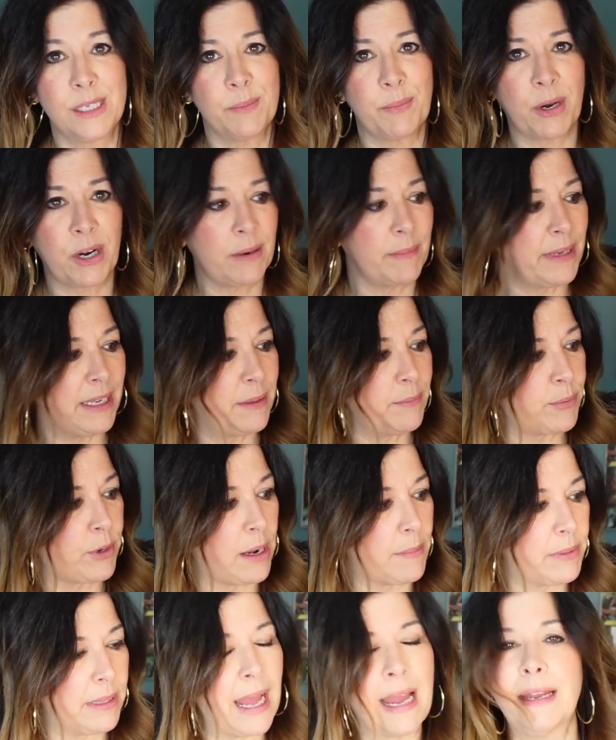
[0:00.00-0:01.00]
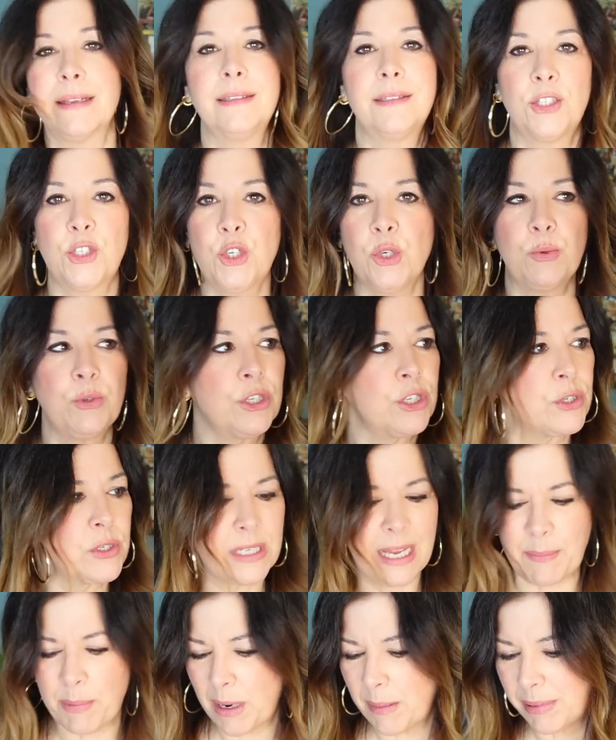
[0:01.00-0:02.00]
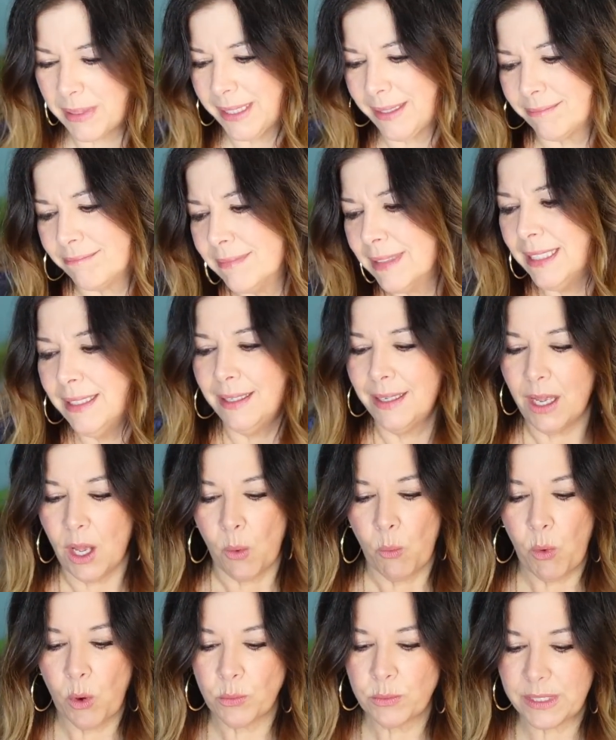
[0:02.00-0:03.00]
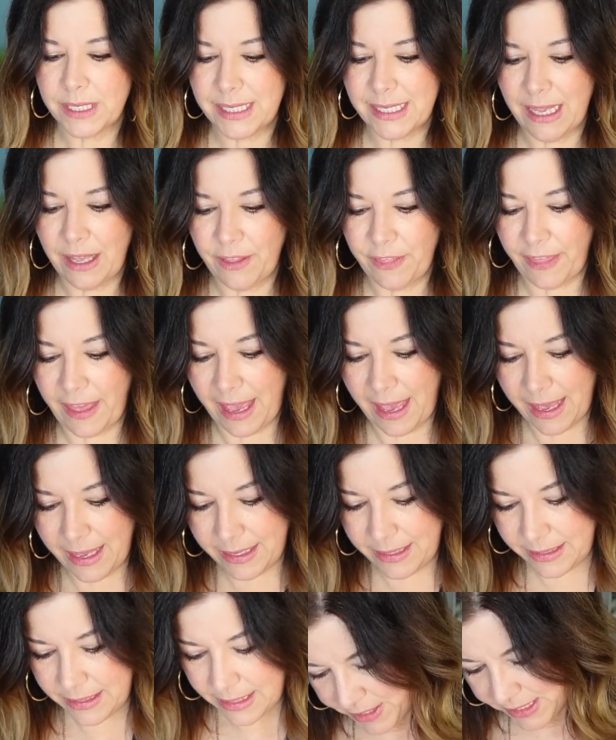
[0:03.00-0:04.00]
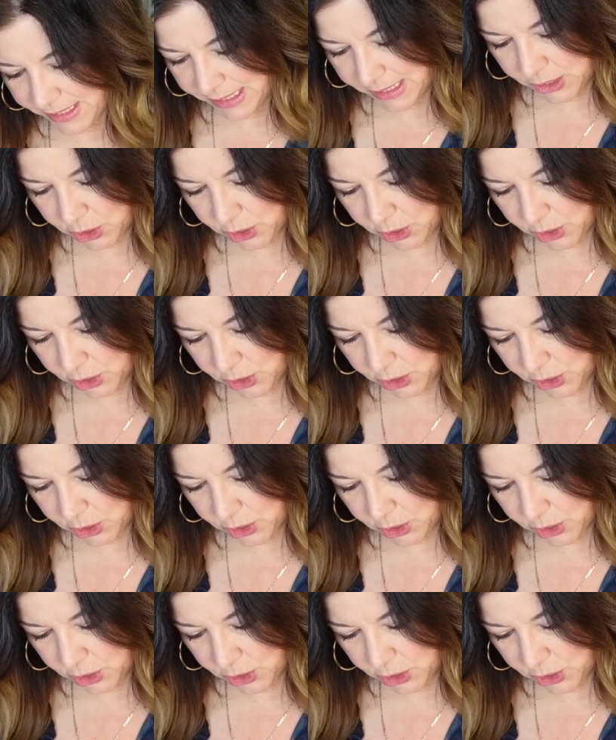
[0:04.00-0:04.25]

department, probably uh, juniors. I probably won't sell that. This